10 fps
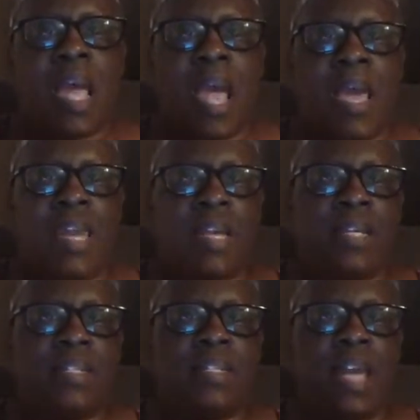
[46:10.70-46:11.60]
and it
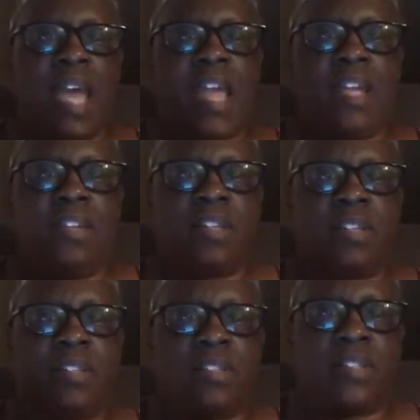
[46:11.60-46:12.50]
contained the
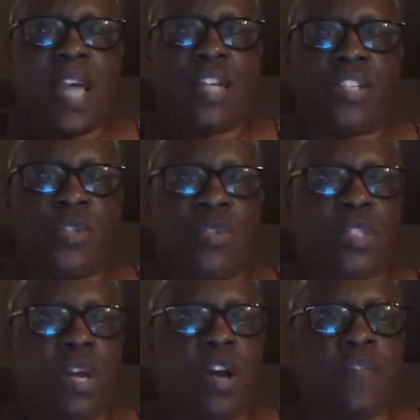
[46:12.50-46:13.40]

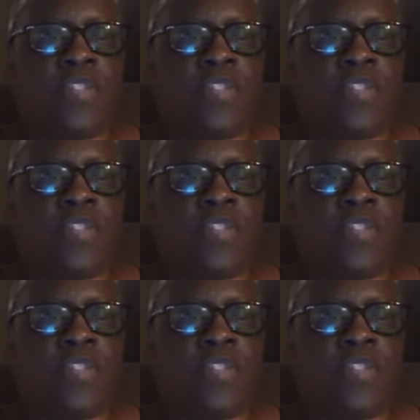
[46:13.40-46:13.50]
statutes of